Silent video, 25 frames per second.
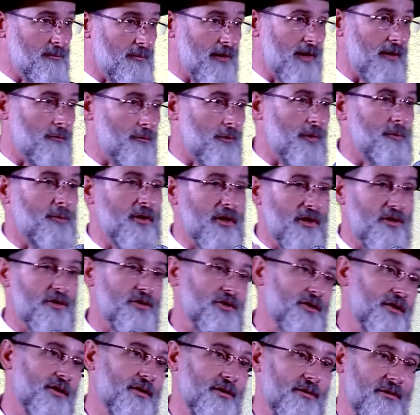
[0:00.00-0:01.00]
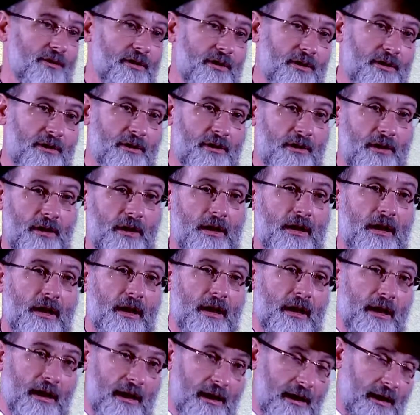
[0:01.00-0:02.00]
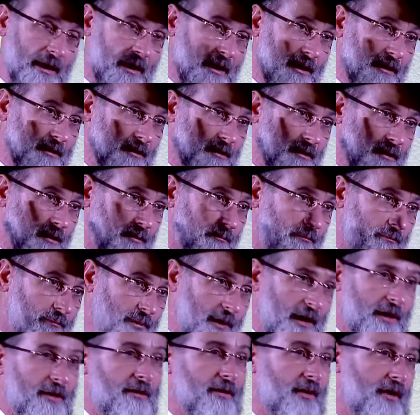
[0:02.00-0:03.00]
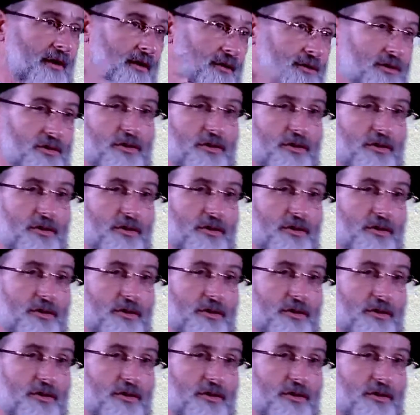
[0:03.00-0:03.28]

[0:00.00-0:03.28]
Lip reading: men, women, and children, and buried and